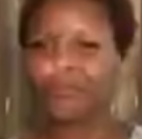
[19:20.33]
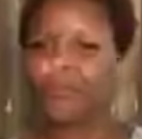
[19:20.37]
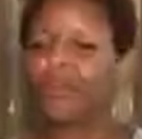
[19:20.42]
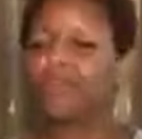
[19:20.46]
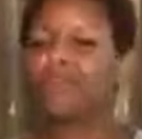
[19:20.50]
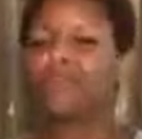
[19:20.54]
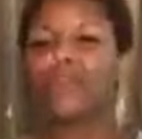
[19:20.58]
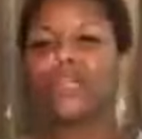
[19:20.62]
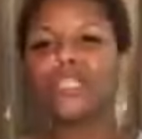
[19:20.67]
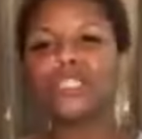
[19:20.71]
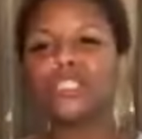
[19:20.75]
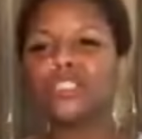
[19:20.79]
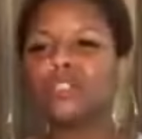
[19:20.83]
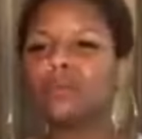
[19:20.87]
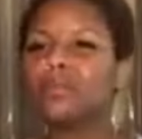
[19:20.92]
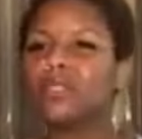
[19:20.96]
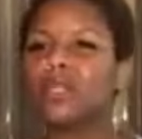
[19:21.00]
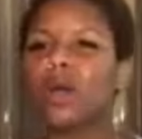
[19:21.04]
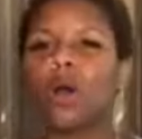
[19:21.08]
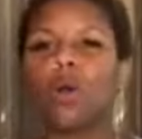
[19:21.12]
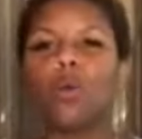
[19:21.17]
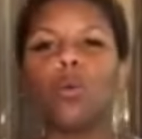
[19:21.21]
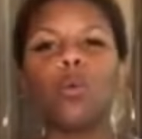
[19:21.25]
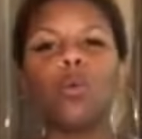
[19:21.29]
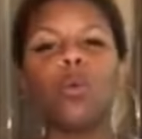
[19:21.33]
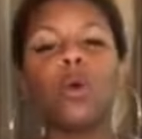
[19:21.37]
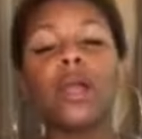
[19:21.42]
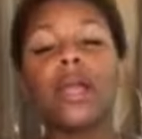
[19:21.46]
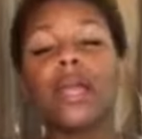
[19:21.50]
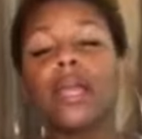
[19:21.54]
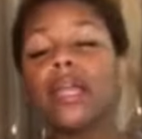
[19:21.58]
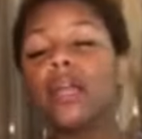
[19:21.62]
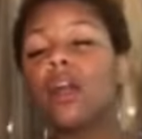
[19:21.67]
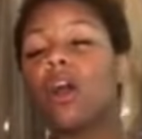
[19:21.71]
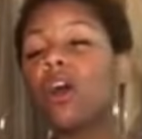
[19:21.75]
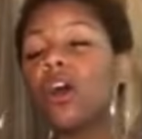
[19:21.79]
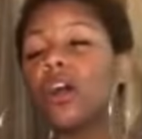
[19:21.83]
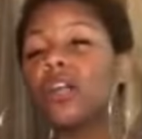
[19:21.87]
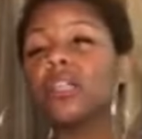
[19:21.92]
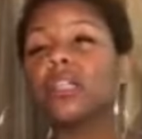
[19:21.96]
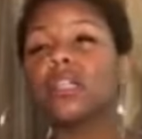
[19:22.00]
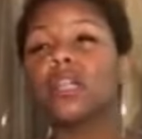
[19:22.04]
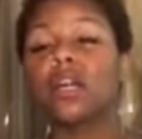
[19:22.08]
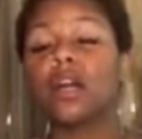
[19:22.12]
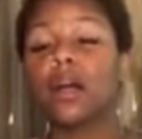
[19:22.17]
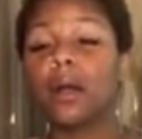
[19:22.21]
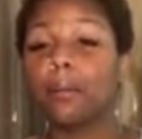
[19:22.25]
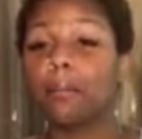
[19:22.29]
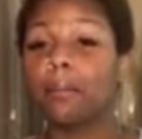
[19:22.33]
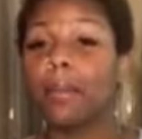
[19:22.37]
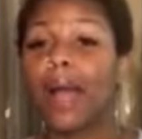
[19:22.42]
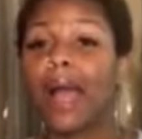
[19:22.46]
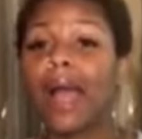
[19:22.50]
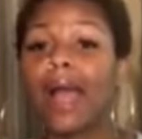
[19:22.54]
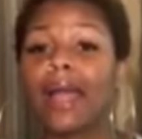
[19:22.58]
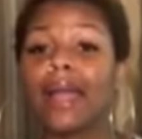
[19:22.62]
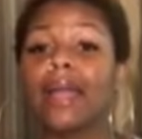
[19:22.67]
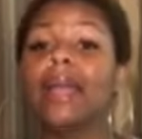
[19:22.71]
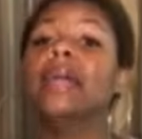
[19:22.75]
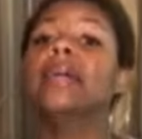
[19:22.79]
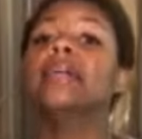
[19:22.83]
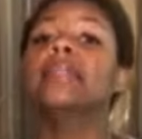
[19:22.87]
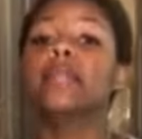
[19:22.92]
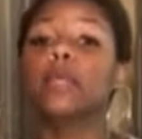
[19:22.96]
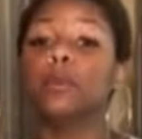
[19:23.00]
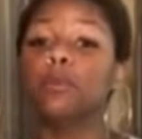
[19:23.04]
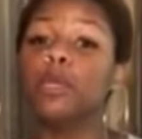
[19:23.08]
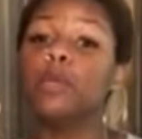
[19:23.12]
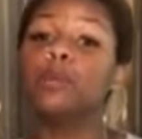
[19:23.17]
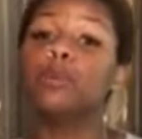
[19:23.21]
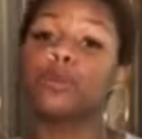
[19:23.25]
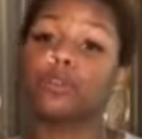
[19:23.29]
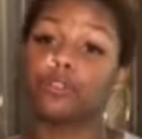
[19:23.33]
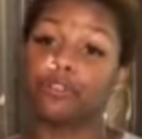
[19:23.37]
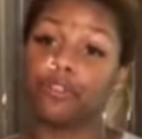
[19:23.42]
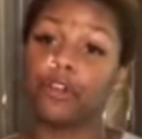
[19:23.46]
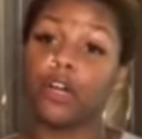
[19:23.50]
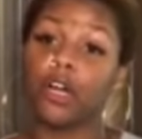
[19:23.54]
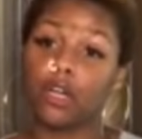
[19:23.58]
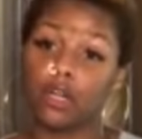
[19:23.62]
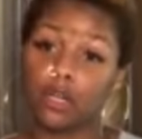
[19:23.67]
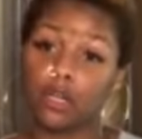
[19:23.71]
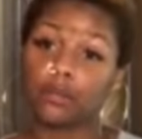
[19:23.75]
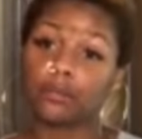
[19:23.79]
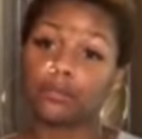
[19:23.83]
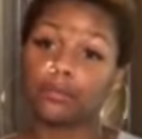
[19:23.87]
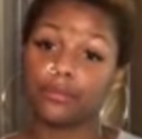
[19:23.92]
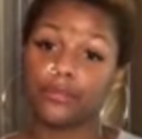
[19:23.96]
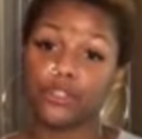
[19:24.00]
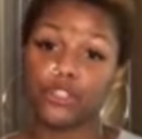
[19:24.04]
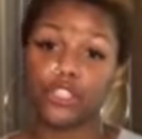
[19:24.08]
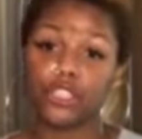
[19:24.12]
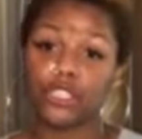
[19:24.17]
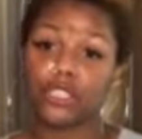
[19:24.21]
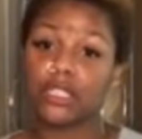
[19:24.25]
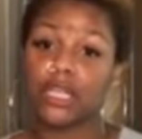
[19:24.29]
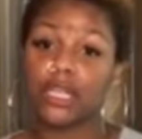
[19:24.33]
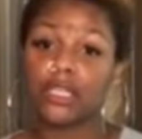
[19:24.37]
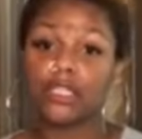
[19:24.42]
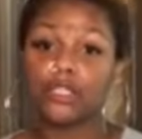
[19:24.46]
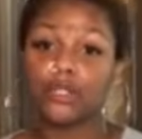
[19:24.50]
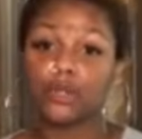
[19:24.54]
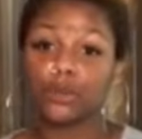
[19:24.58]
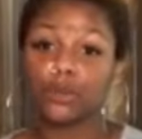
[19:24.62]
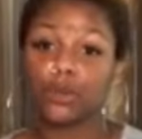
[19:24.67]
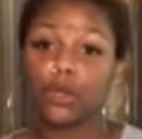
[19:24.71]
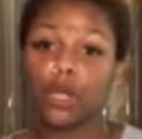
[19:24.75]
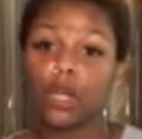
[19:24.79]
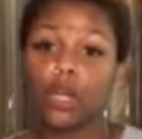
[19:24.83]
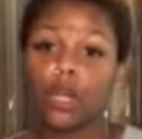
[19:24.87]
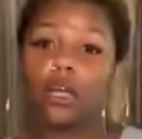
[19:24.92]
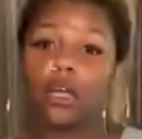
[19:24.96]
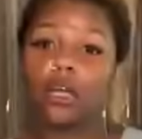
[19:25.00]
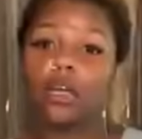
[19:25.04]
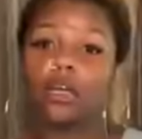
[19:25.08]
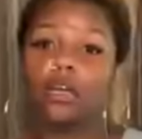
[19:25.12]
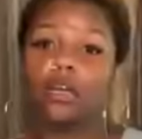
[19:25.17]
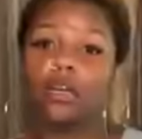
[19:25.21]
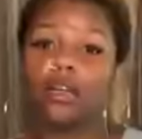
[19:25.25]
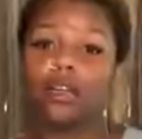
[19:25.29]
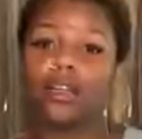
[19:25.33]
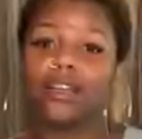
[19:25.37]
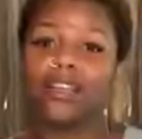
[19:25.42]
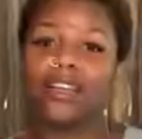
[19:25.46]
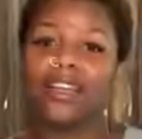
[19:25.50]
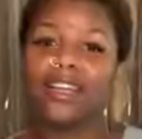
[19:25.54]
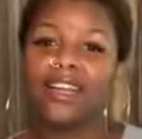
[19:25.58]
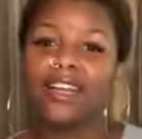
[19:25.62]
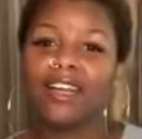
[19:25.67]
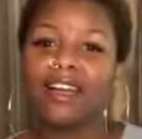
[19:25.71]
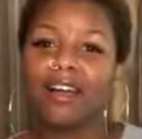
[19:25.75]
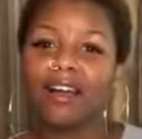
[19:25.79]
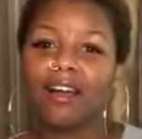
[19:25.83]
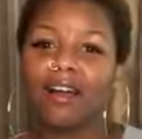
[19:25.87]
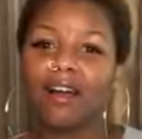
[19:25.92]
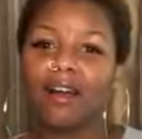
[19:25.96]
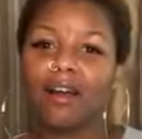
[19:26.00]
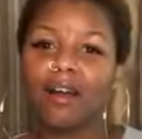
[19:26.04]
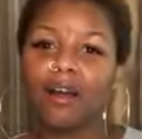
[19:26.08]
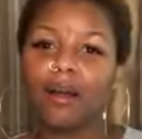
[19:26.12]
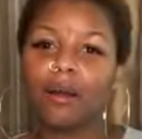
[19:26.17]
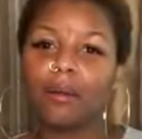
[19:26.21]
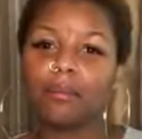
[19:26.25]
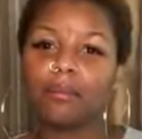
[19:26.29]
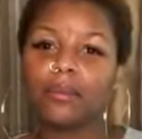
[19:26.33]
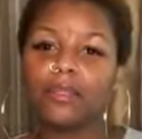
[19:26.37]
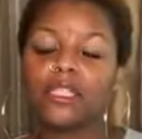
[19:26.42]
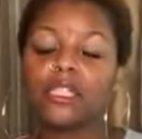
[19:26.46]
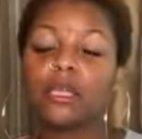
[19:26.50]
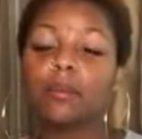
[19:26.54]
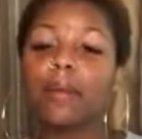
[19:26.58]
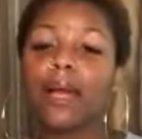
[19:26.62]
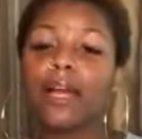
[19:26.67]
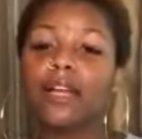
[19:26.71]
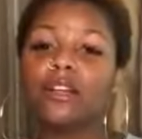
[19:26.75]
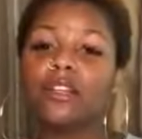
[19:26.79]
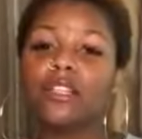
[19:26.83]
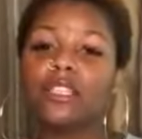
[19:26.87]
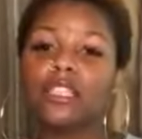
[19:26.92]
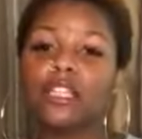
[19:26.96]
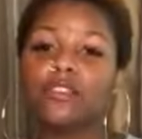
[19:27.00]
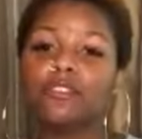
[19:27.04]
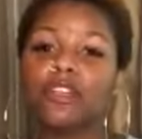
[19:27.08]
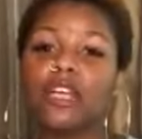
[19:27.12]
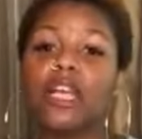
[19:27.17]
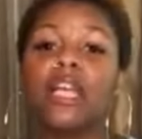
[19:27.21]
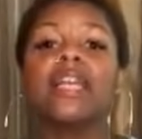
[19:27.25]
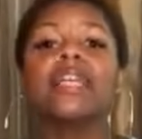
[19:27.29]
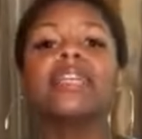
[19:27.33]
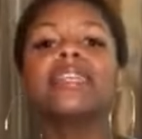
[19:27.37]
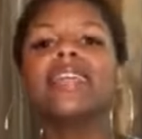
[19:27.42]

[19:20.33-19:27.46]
Friendships are way harder to come by than people to fuck. Just telling you. Somebody gonna get their feelings.